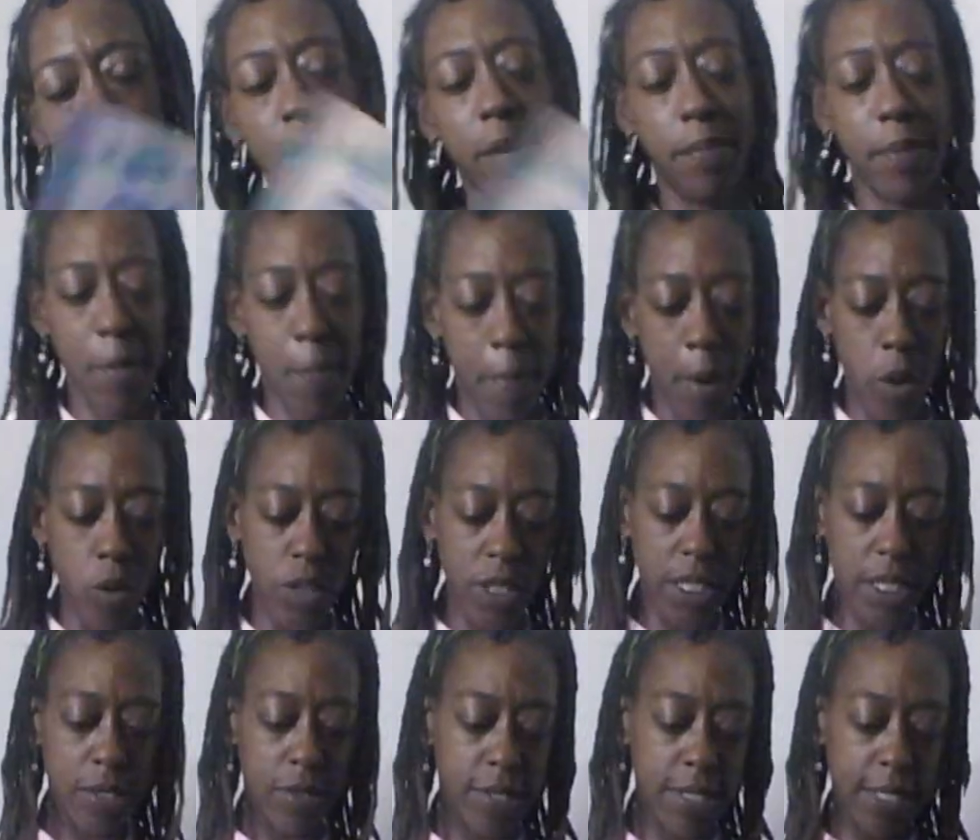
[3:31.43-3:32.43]
up a
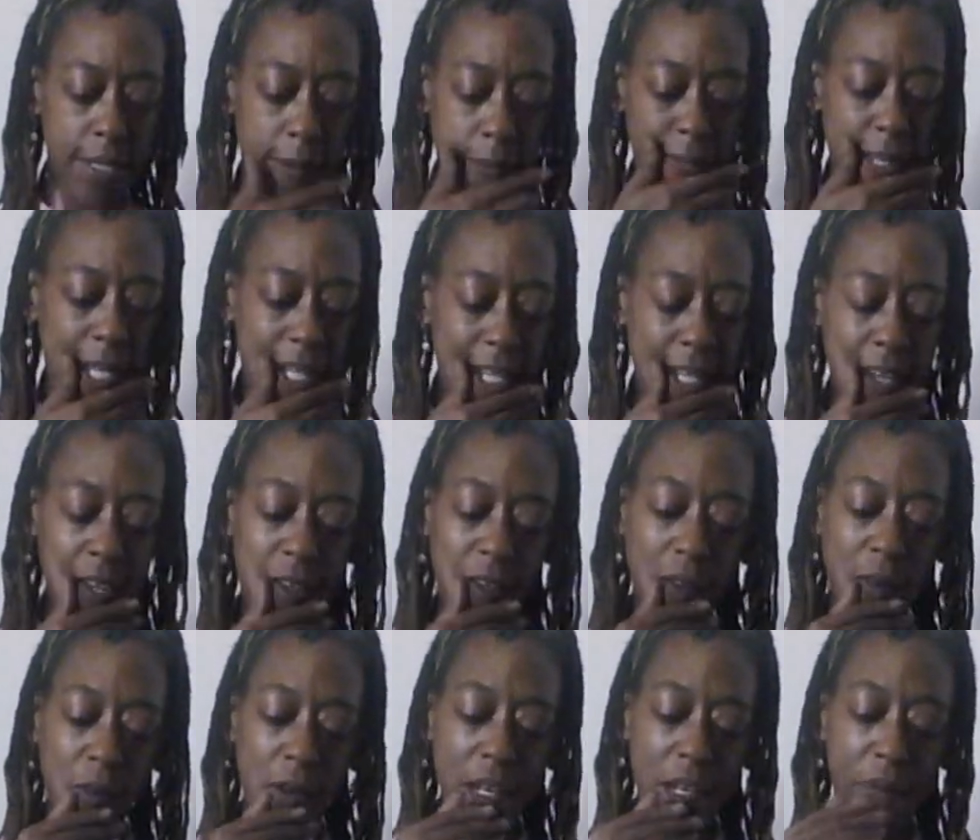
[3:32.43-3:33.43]
potion or something here,
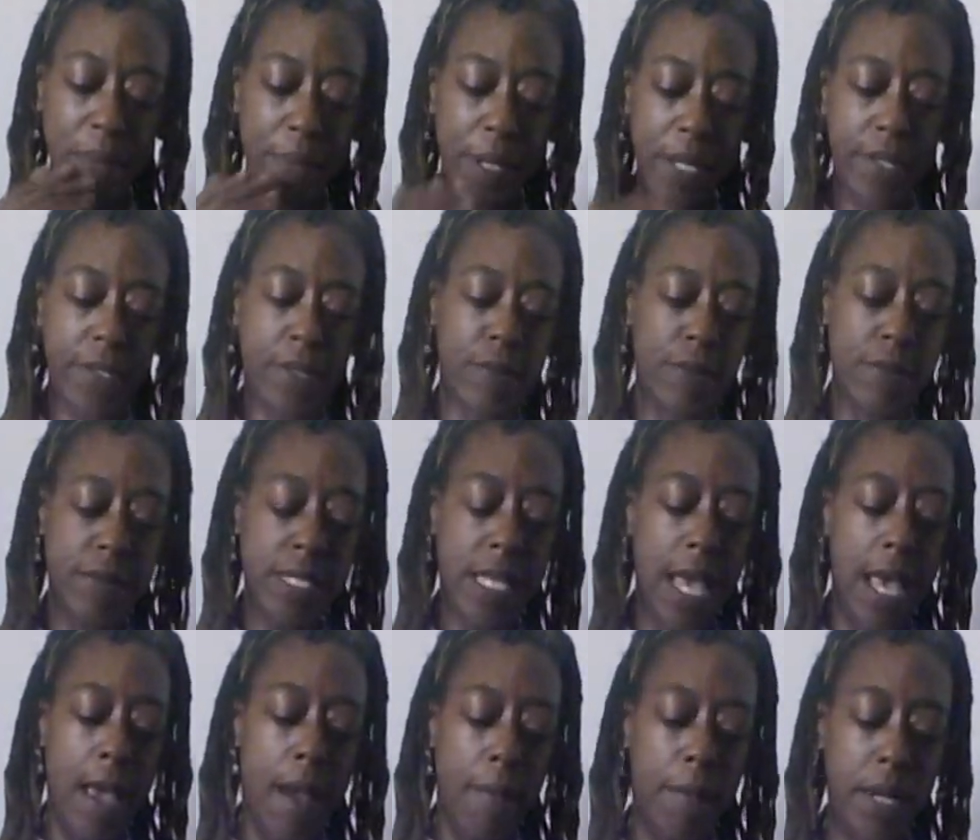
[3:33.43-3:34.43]
Queen of Pentacles.
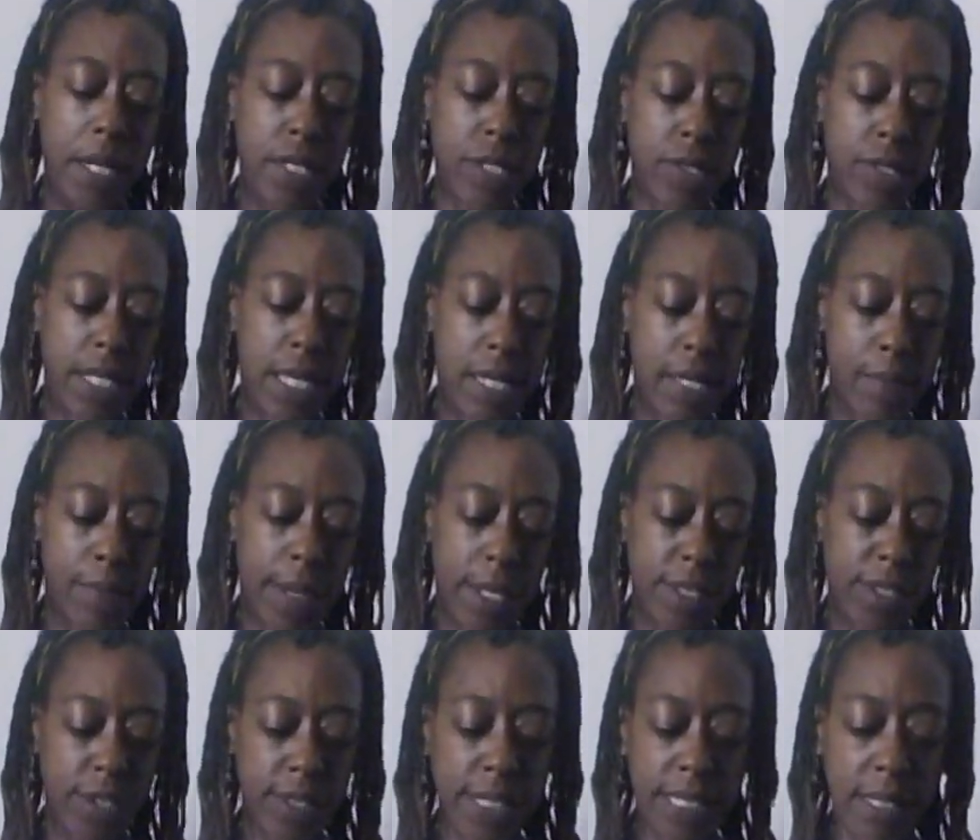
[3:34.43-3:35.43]
But you're thinking
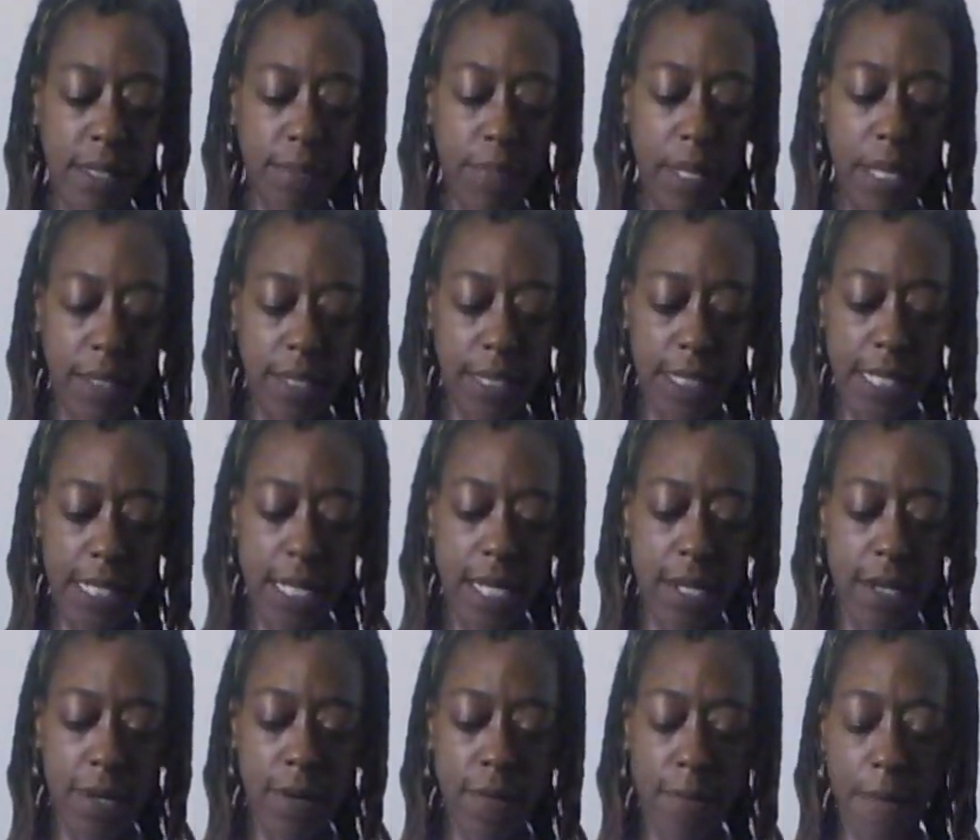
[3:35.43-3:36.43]
about your stability
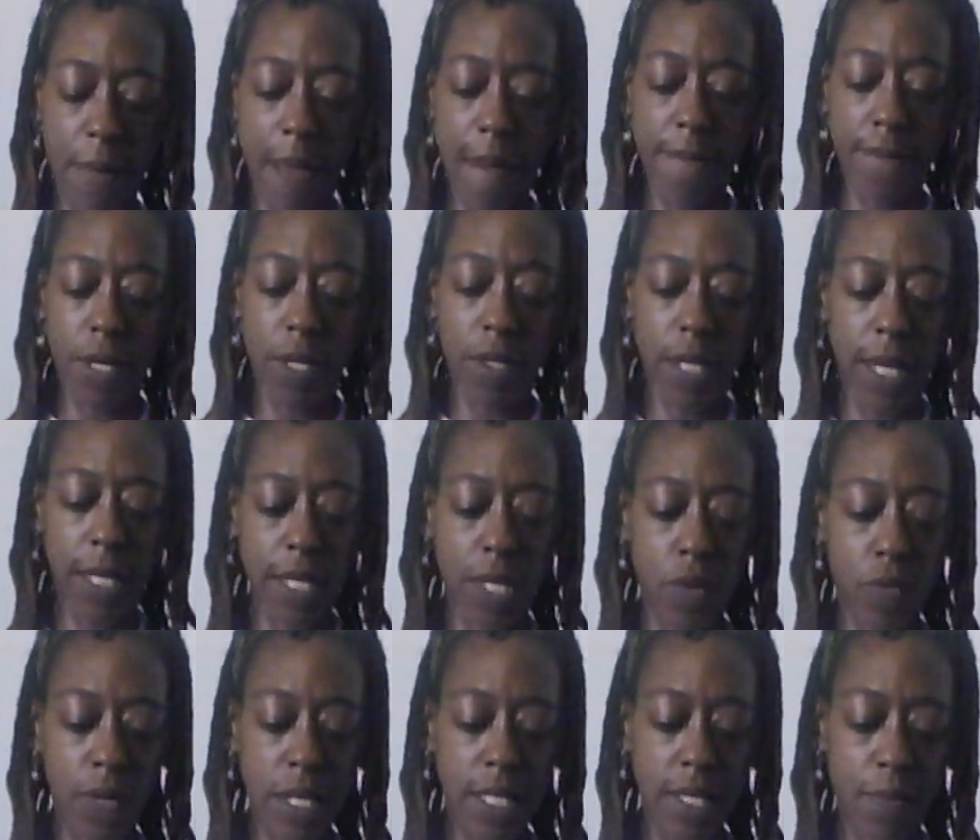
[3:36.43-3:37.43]
here. I feel like in
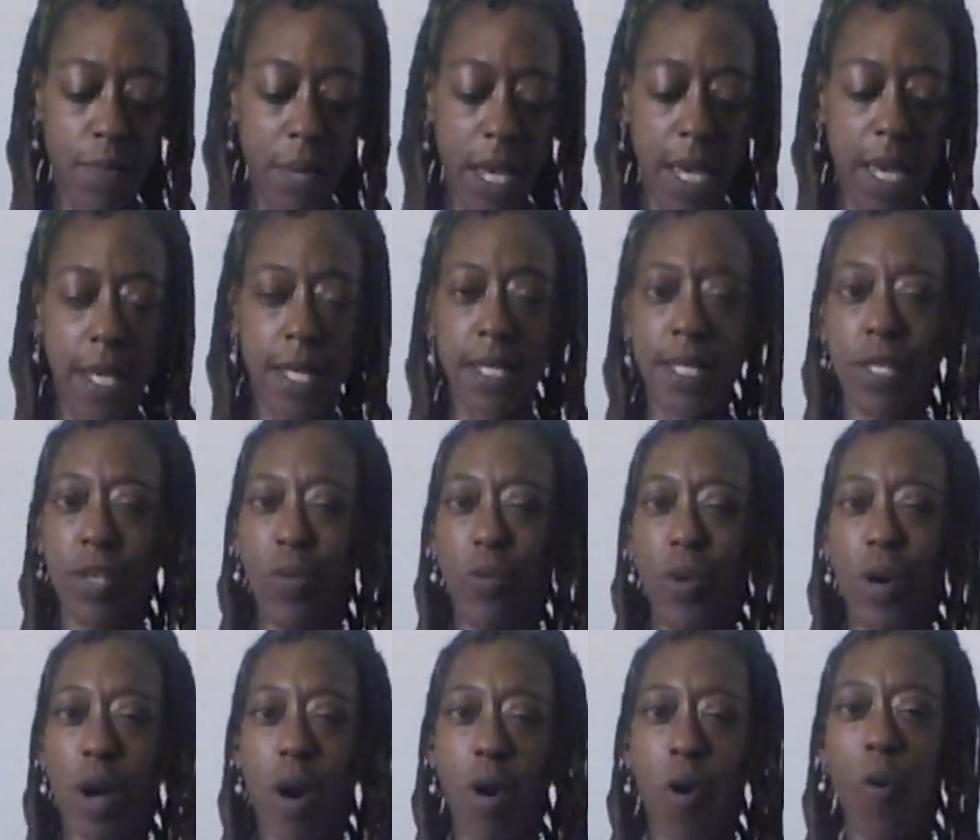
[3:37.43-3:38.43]
the recent past, you
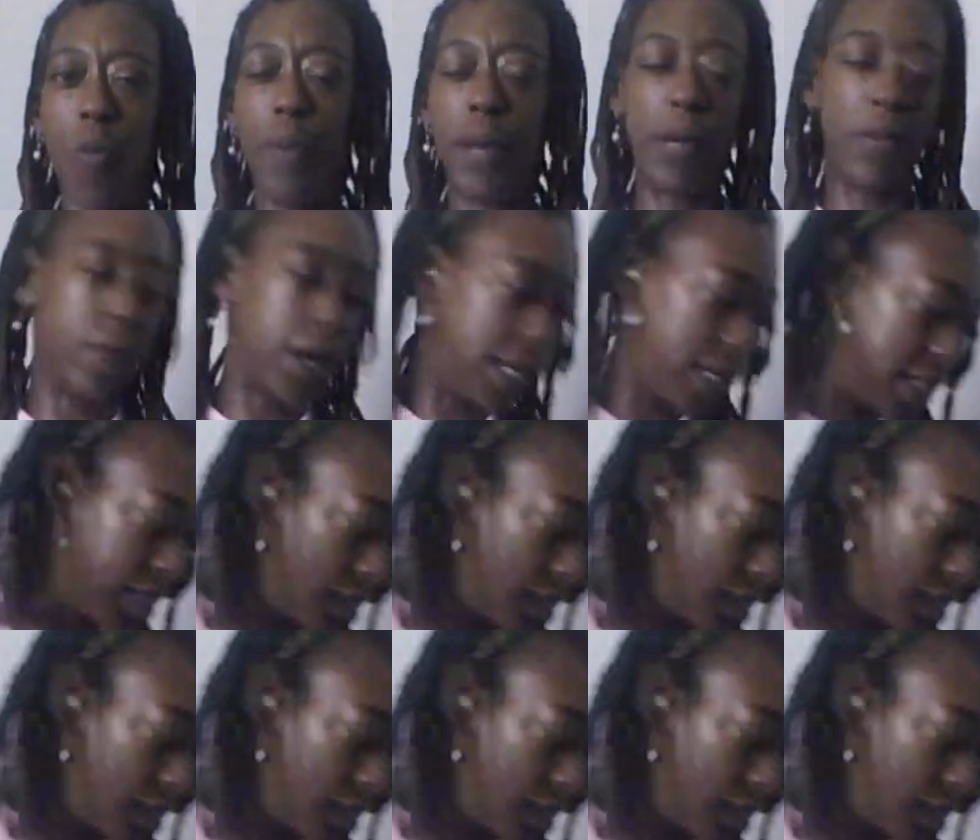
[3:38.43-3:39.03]
were open, ready